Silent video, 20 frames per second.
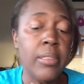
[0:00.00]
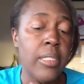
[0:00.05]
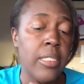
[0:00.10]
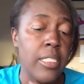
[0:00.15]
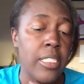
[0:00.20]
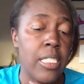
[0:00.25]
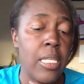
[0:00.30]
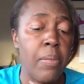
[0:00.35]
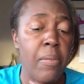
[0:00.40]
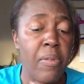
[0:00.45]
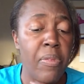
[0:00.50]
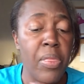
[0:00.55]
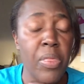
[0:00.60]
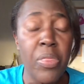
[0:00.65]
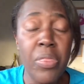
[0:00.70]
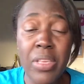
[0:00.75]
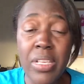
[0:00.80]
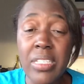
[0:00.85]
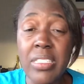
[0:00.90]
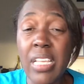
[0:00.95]
some of the
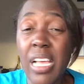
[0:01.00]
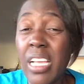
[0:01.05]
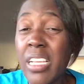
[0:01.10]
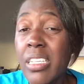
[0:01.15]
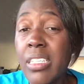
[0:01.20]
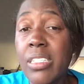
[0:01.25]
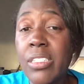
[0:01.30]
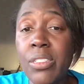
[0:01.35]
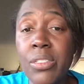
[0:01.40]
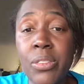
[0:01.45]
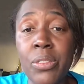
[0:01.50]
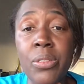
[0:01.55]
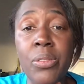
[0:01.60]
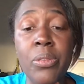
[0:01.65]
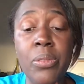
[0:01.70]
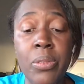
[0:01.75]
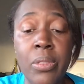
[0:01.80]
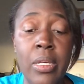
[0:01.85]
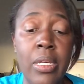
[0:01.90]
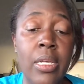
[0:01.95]
things I could
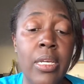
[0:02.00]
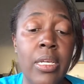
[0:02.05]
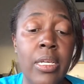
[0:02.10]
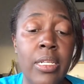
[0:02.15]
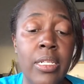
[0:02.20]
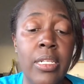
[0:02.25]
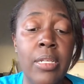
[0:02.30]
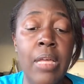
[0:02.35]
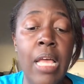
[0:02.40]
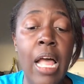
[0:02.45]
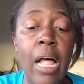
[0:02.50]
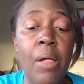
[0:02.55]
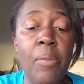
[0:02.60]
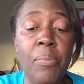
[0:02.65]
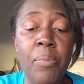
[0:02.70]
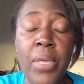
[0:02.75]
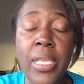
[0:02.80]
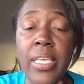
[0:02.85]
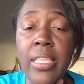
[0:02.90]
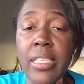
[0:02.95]
do to help
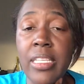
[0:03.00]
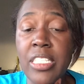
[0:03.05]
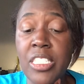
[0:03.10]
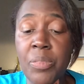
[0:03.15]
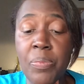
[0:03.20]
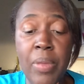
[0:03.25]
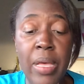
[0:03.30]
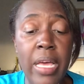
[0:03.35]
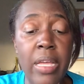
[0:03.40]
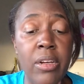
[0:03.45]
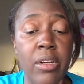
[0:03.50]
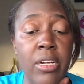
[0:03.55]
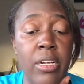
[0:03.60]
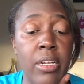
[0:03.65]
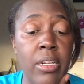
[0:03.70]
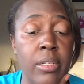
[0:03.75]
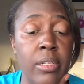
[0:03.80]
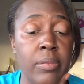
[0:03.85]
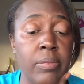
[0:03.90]
make things better,